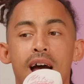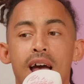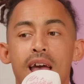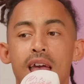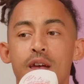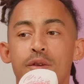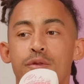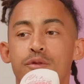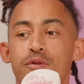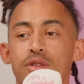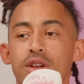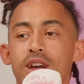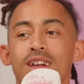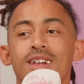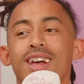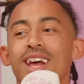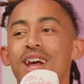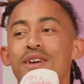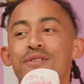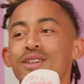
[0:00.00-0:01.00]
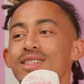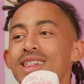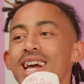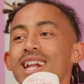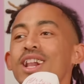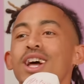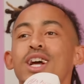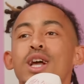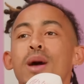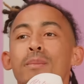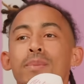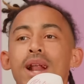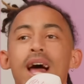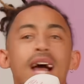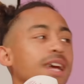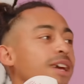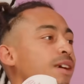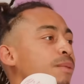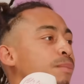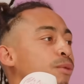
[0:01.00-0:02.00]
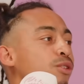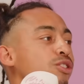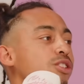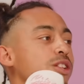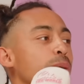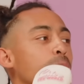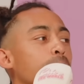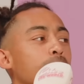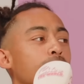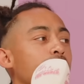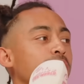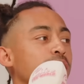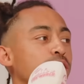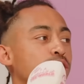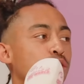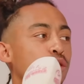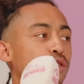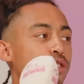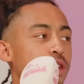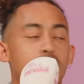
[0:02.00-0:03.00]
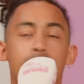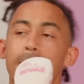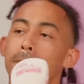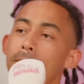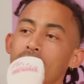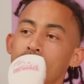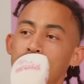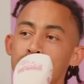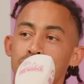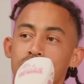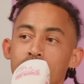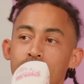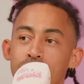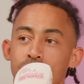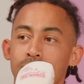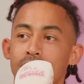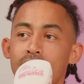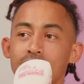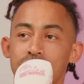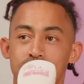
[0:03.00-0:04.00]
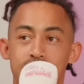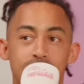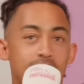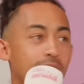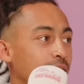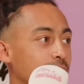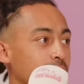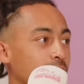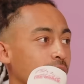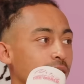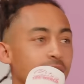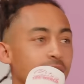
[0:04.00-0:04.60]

If then like a black Muslim player scores like a bicycle kick from the edge of the area,